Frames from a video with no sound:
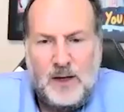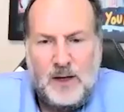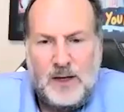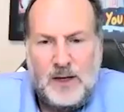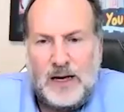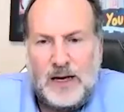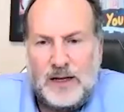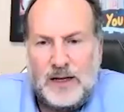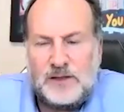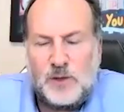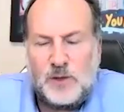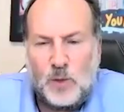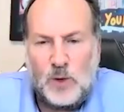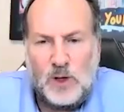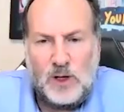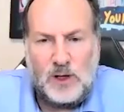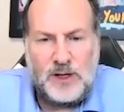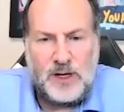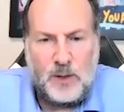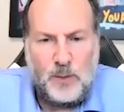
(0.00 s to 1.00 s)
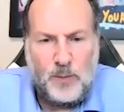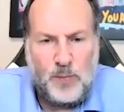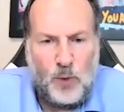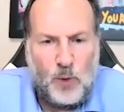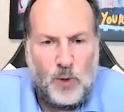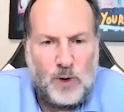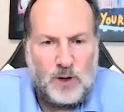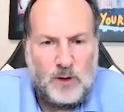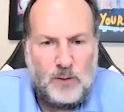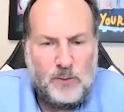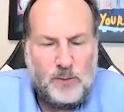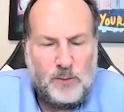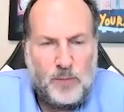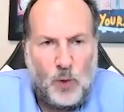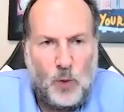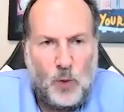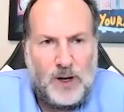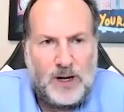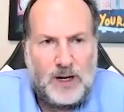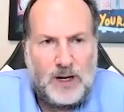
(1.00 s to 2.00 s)
Yeah, that's a really important
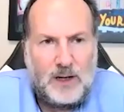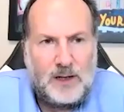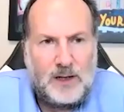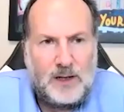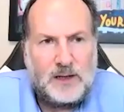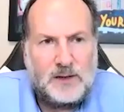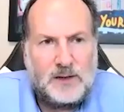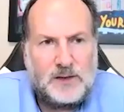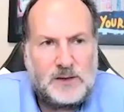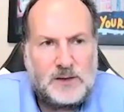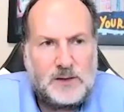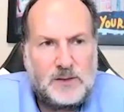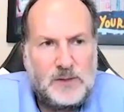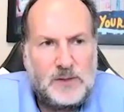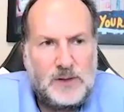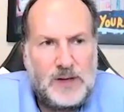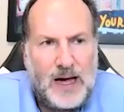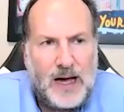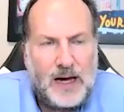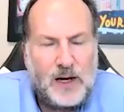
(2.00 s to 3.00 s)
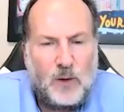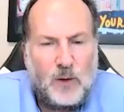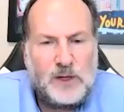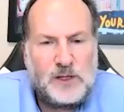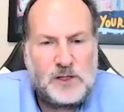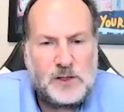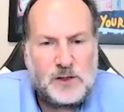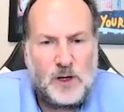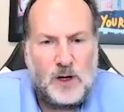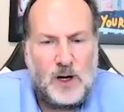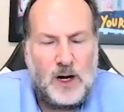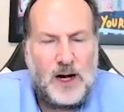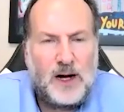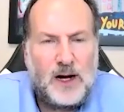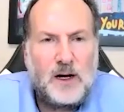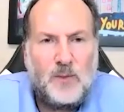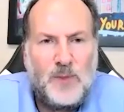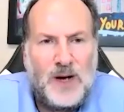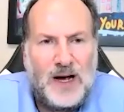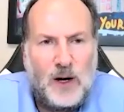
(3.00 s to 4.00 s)
point. Is I always
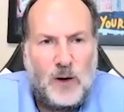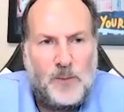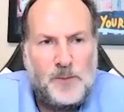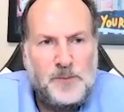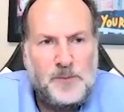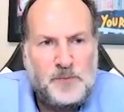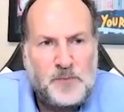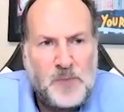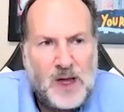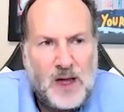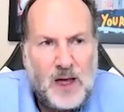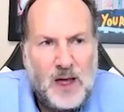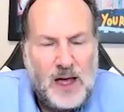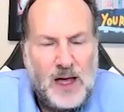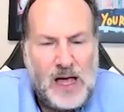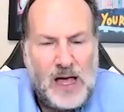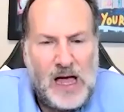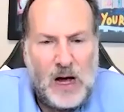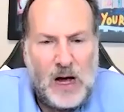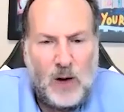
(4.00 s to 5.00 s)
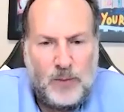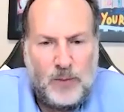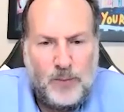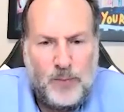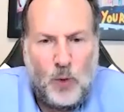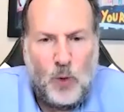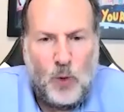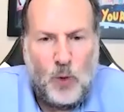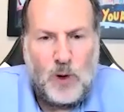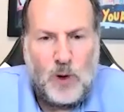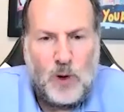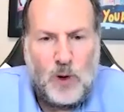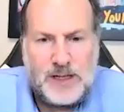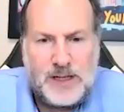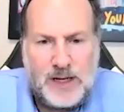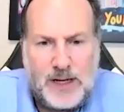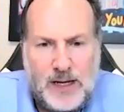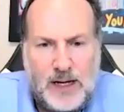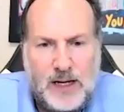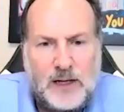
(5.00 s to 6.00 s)
talk about how important
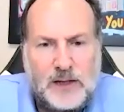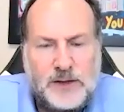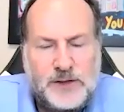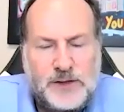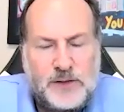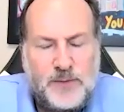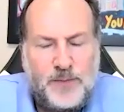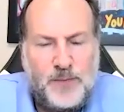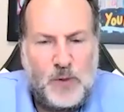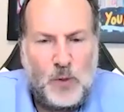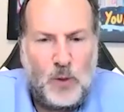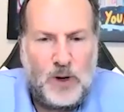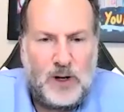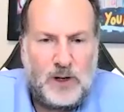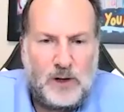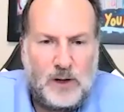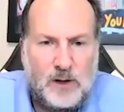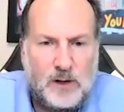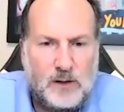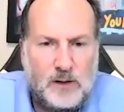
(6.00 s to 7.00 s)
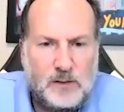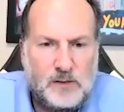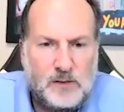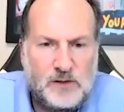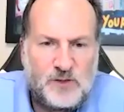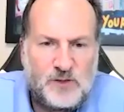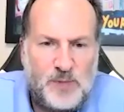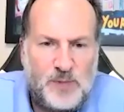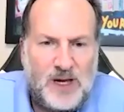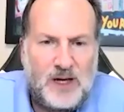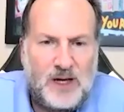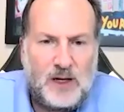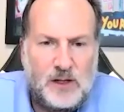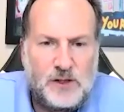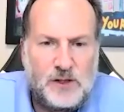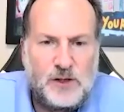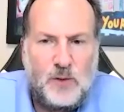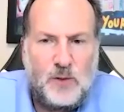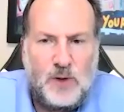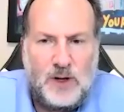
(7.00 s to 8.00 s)
it is when you're speaking
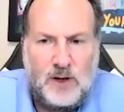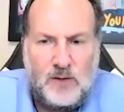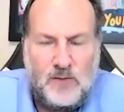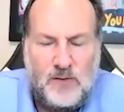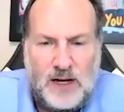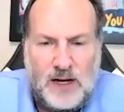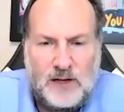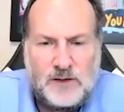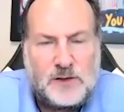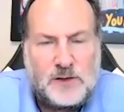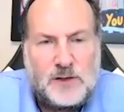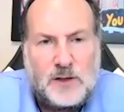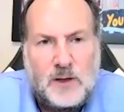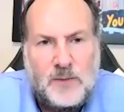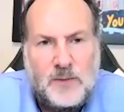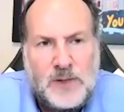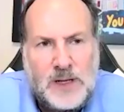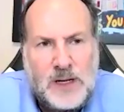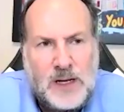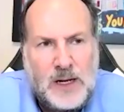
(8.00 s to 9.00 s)
to an investor